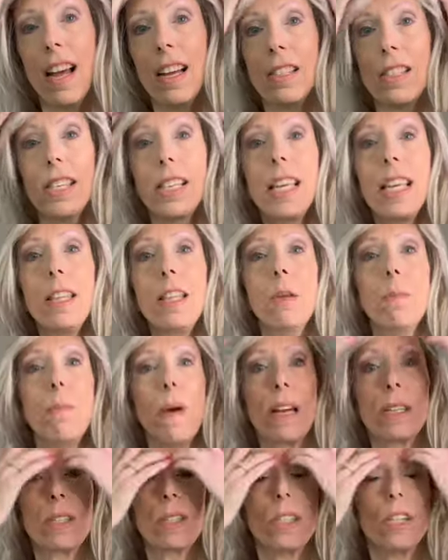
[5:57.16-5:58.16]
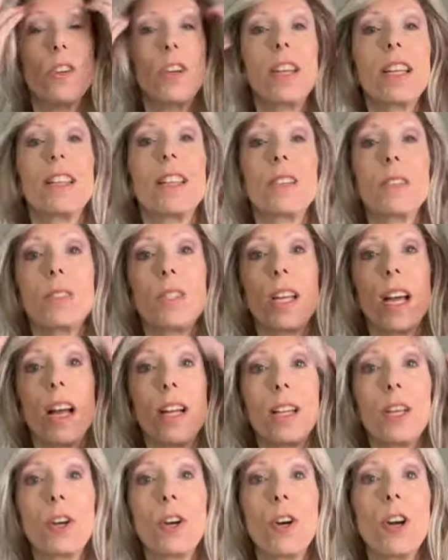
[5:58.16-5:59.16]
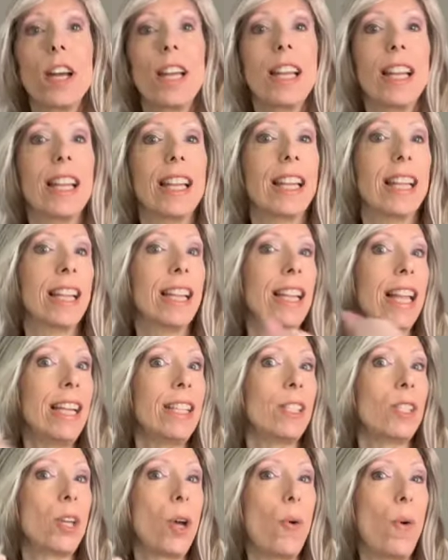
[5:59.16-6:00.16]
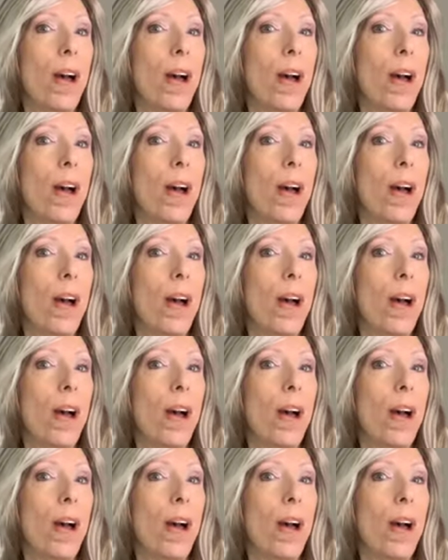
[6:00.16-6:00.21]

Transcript: To get the best look at this color, let's go